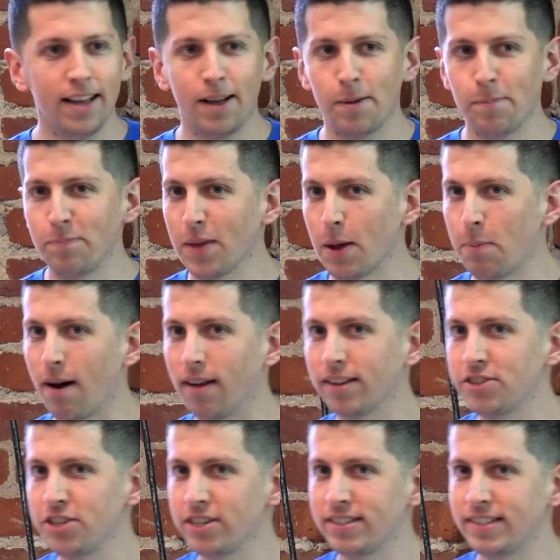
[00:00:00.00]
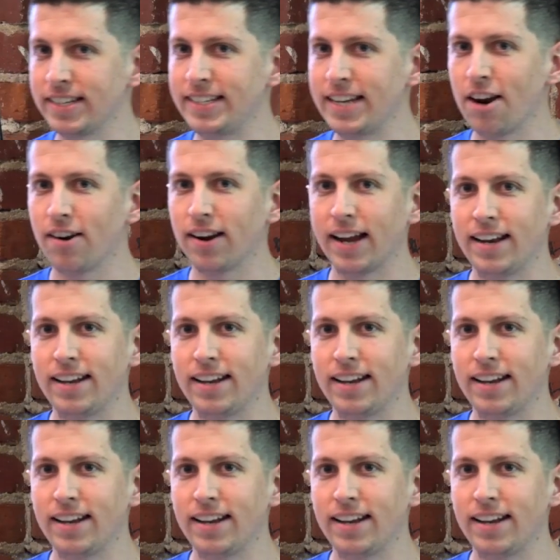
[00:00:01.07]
Apologies to Derek.